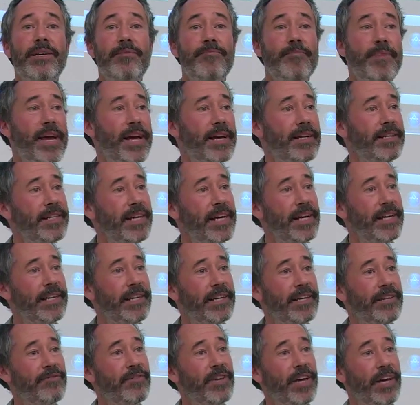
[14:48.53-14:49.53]

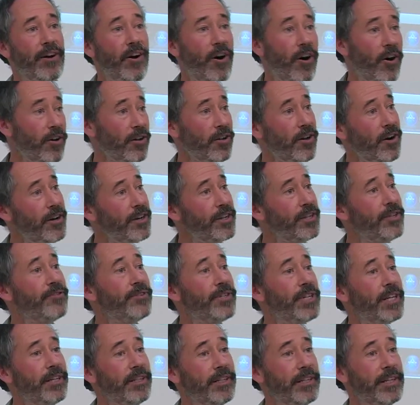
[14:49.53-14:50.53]
mandated that all our
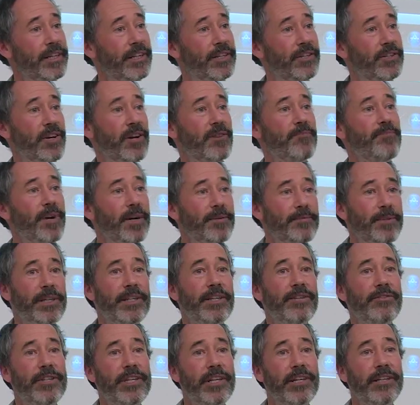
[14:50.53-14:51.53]
utilities, our
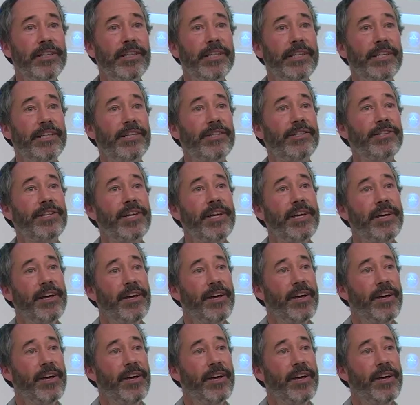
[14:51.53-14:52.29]
public utilities,